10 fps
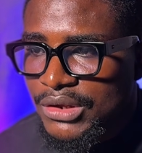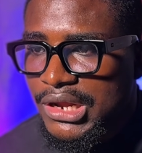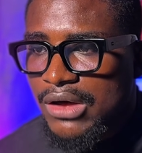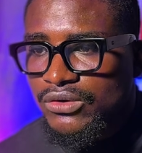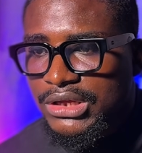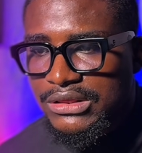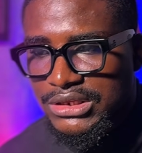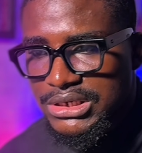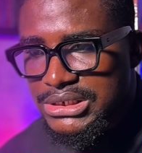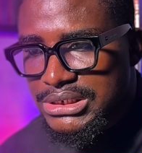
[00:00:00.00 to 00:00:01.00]
Now, look at
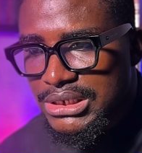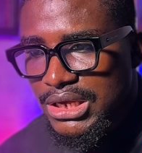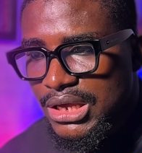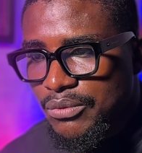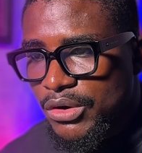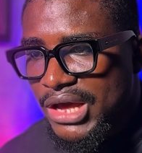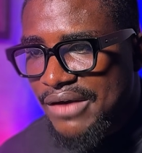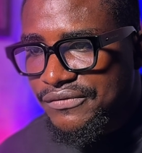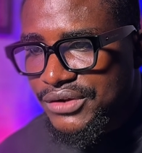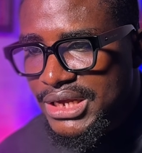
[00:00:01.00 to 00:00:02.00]
this, where you
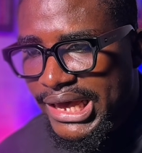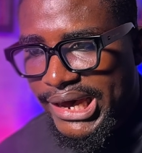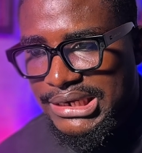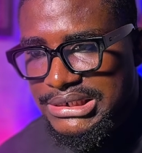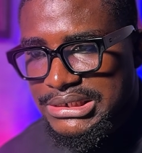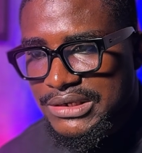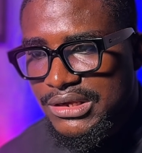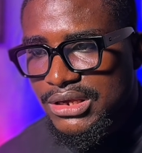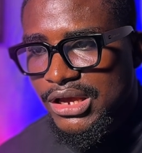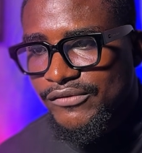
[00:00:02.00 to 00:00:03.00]
have 3x.
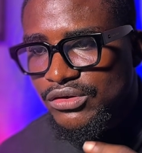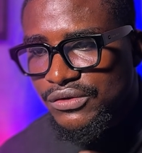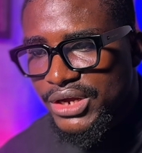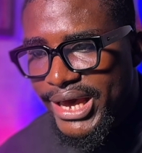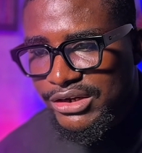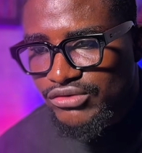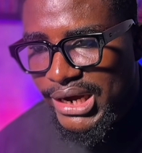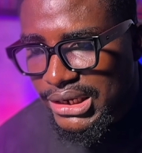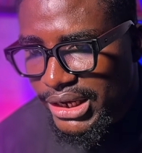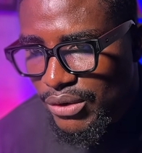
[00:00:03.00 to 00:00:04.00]
If you do 3x
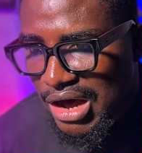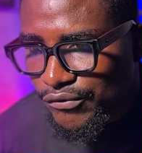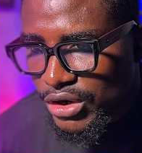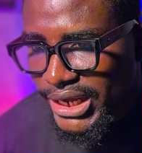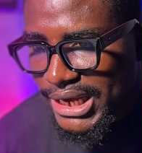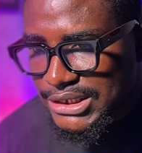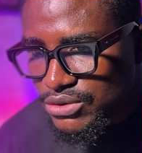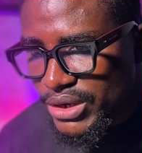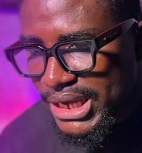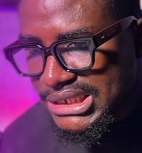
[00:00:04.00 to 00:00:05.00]
right here, we'll have
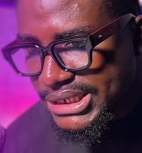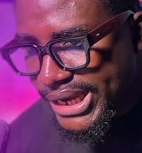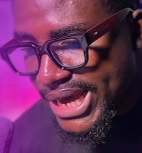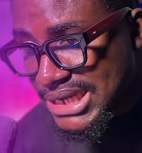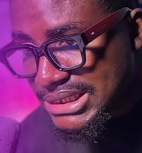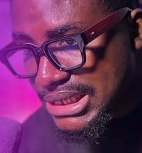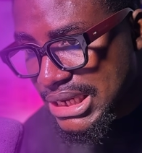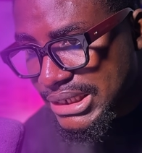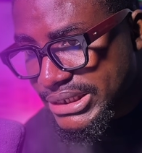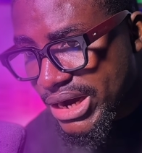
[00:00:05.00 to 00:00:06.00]
1x, 2x, 3x,
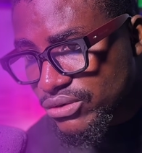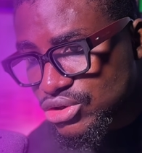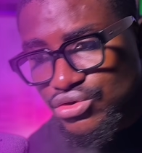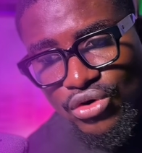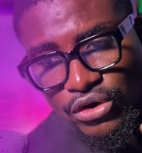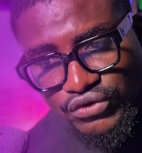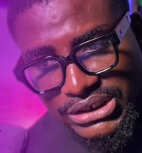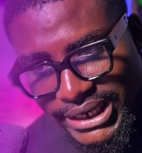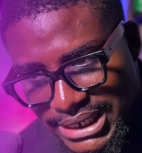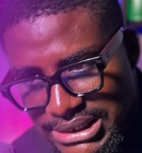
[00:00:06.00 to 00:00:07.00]
down to
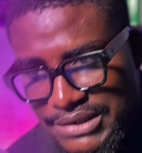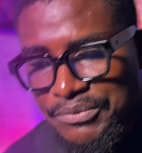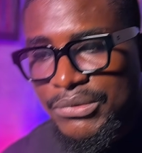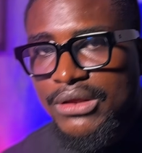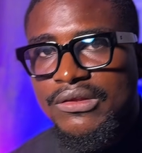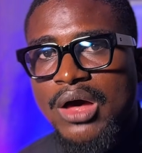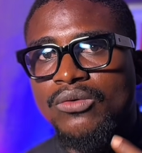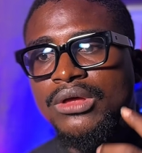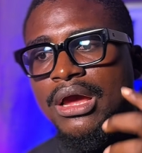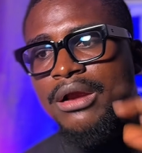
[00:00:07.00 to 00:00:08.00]
100x.
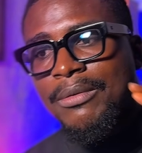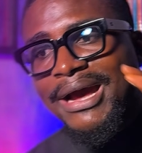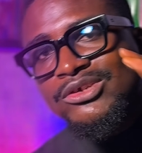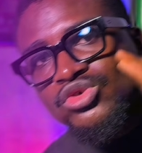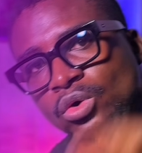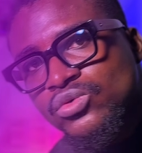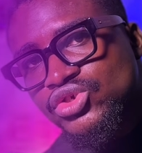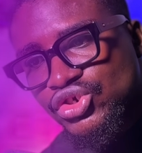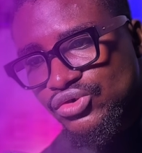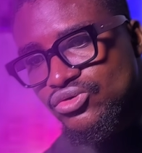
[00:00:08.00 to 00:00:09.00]
Now, remember I
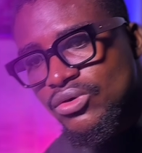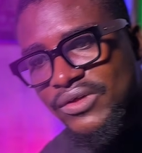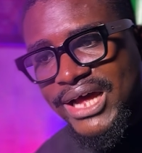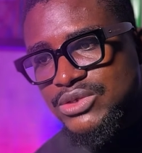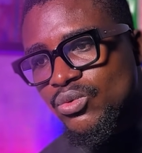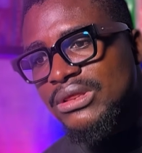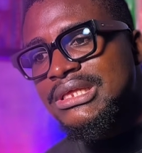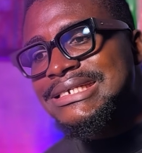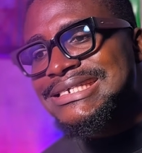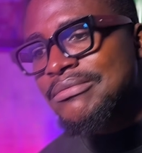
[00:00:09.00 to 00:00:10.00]
told you that what
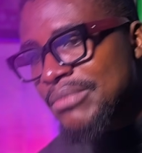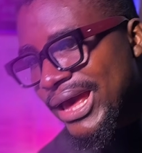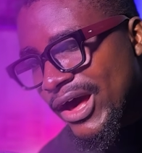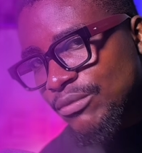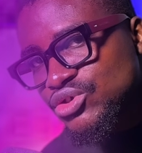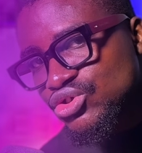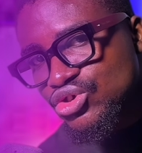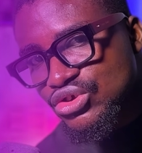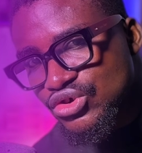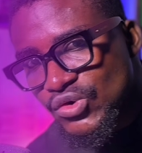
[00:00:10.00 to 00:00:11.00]
this helps you
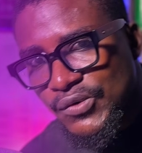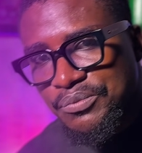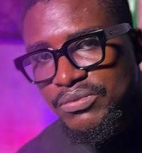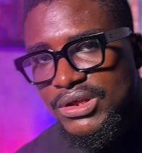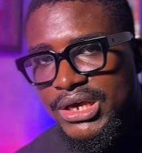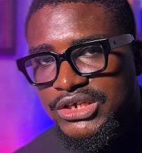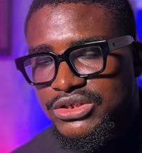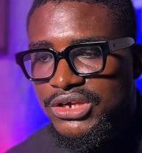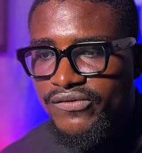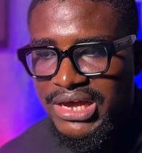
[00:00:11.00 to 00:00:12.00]
to do is
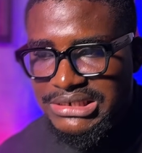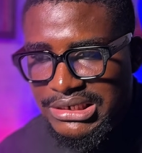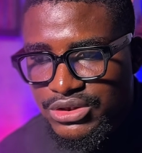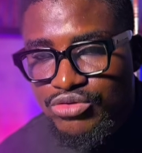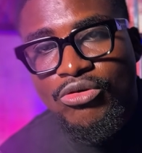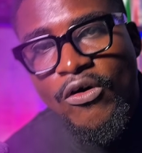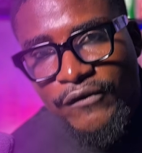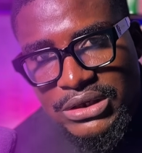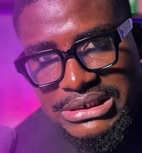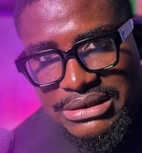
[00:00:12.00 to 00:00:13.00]
to give you access to more
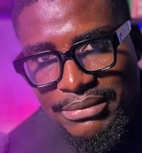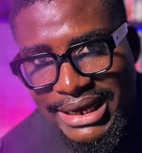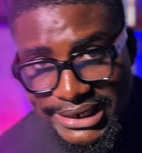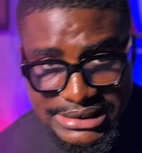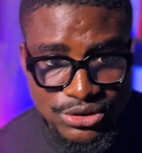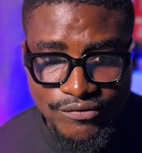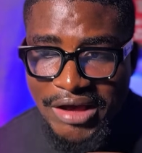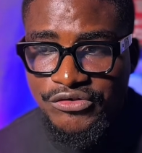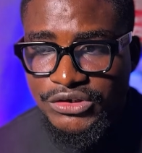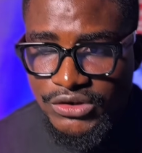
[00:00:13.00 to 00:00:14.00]
funds in the market. So if you
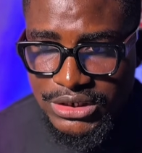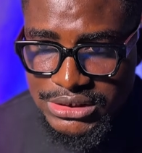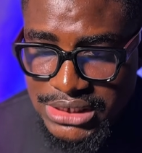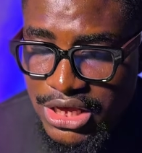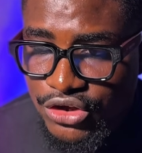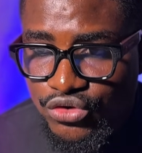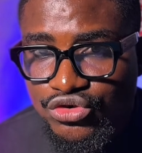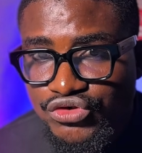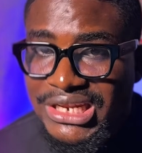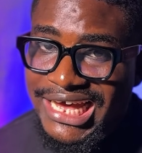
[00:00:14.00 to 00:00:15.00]
have $100, you
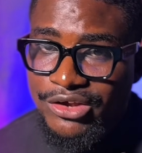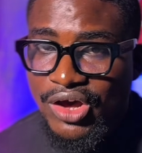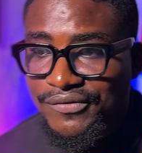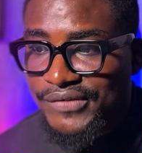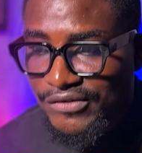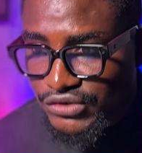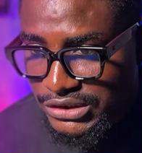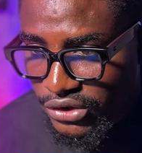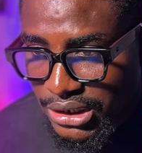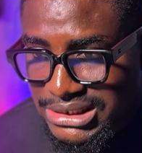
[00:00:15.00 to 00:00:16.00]
could trade like you have
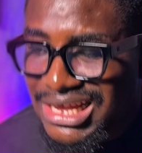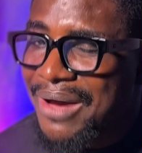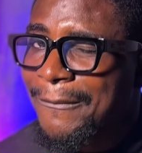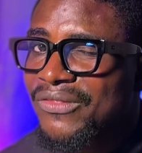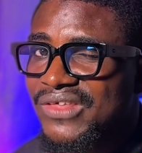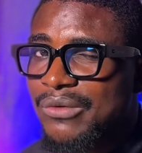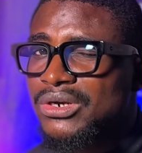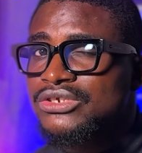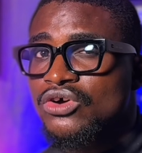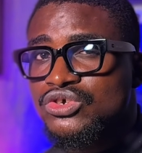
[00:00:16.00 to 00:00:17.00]
$500. But then
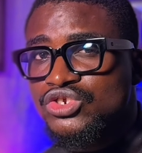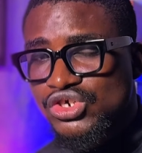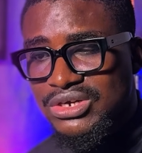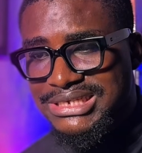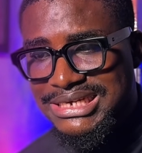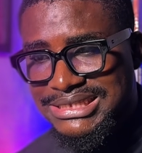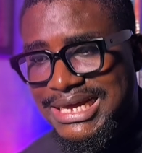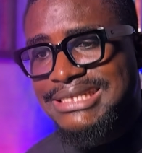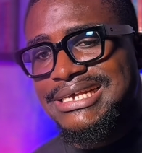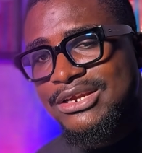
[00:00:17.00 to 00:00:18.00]
what it also does is
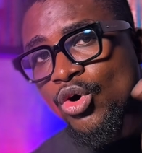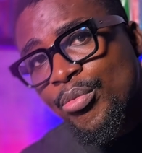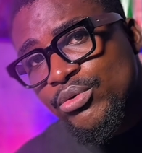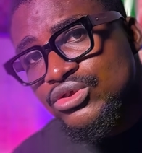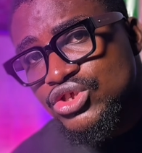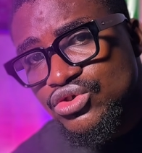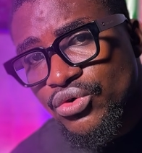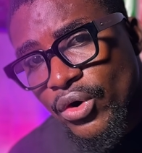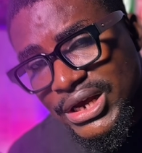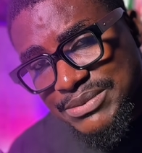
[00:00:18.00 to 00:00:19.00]
that it opens
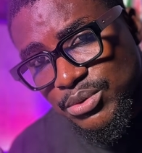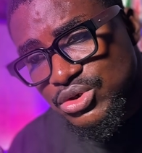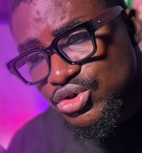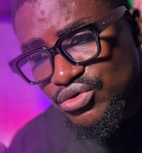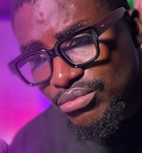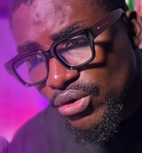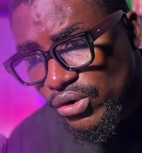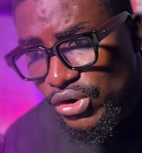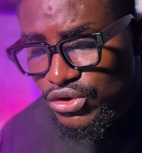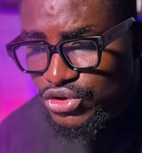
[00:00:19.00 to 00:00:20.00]
you or exposes you
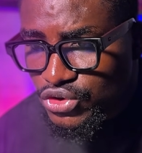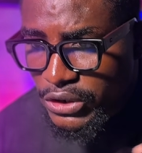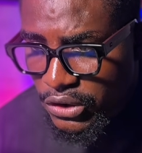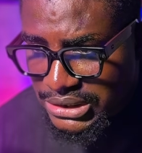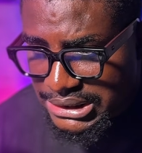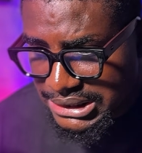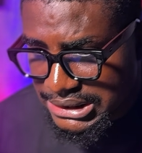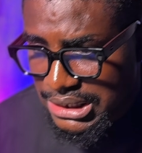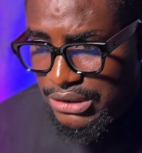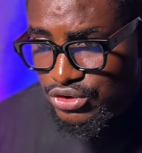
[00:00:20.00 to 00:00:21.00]
more to losses.